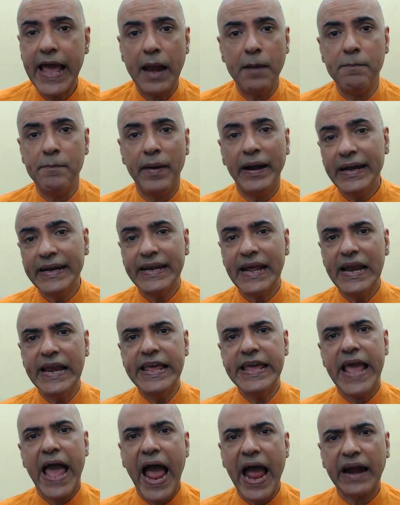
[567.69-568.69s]
and
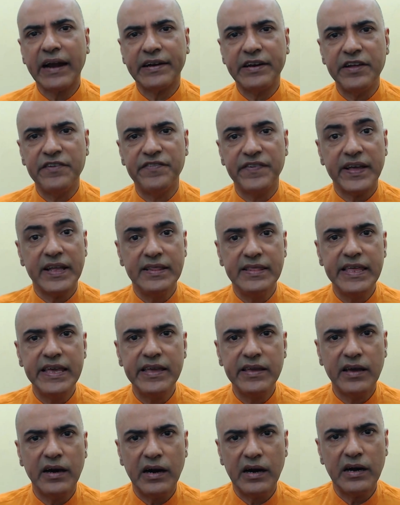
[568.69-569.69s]
mentally active in the
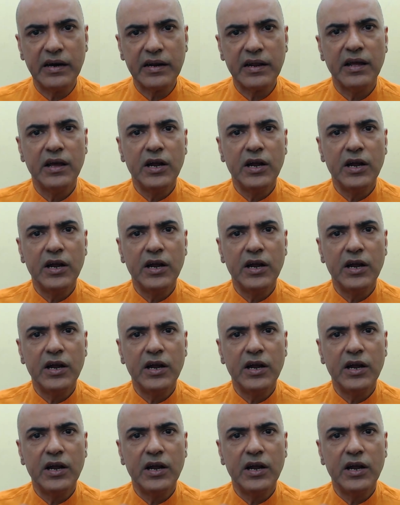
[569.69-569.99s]
year